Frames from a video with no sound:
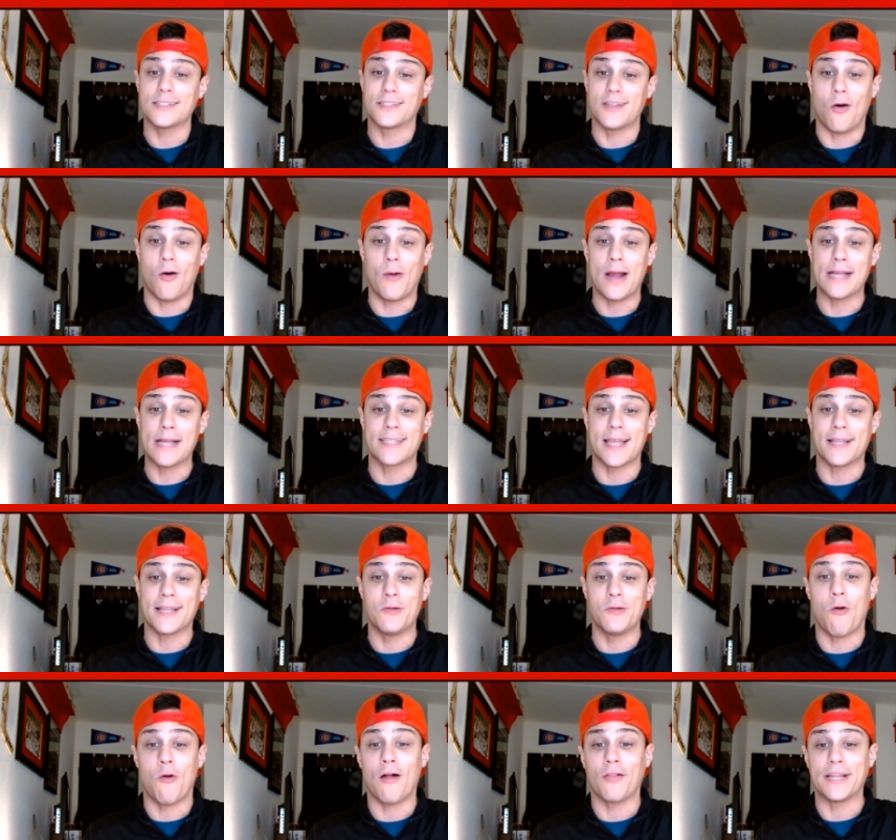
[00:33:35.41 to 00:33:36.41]
As always, thank
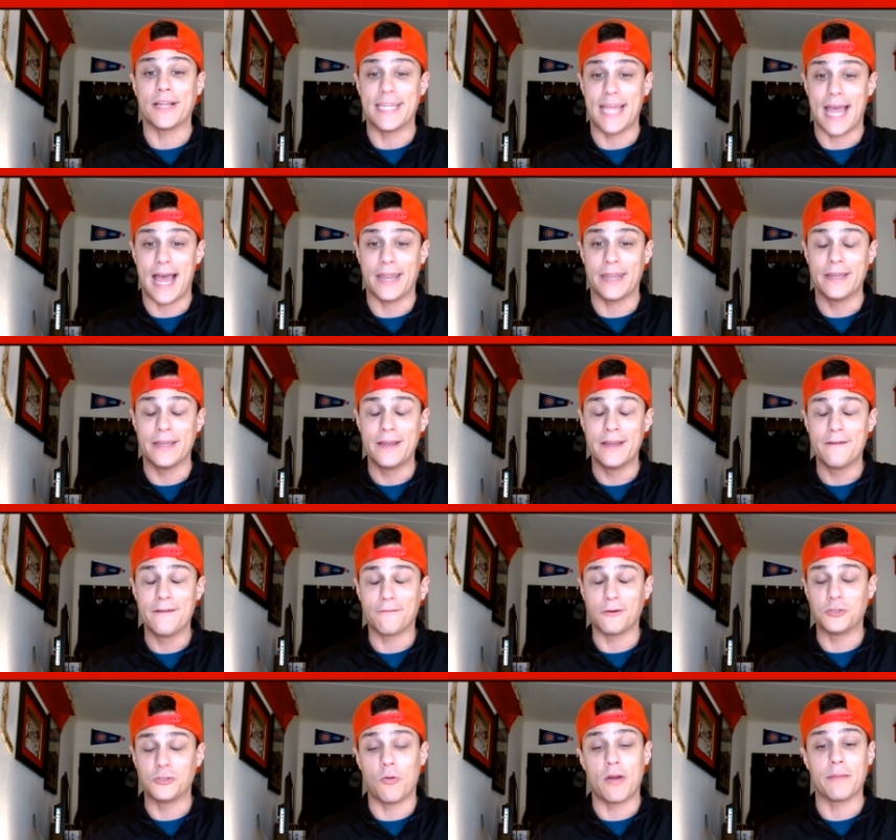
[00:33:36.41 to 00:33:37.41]
you all again
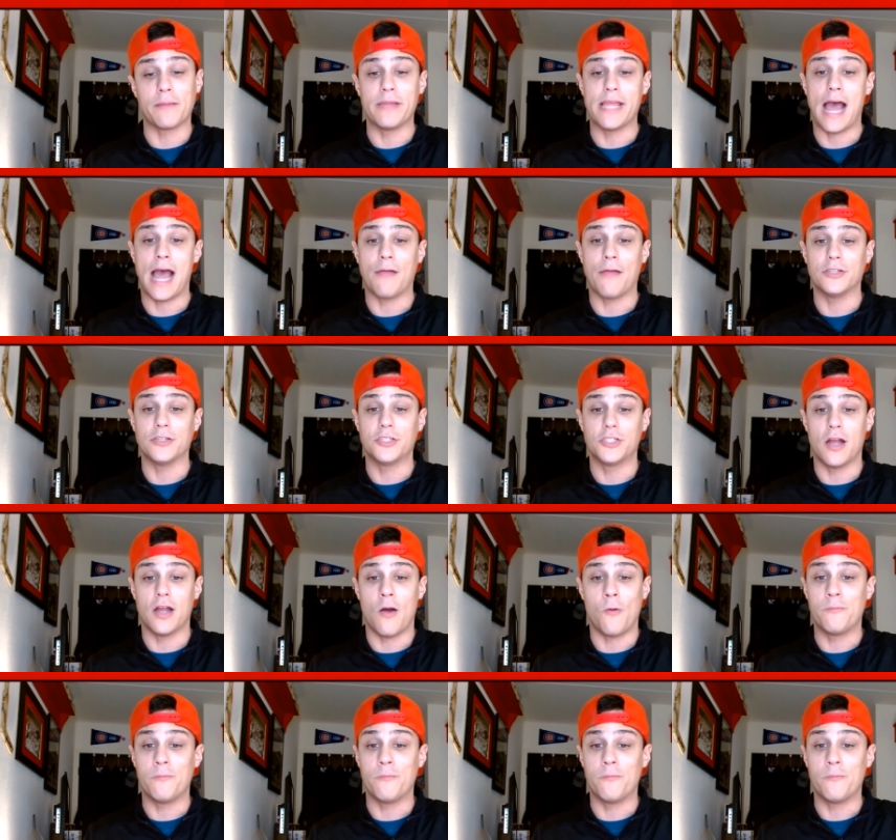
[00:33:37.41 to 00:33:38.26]
for joining me on the show.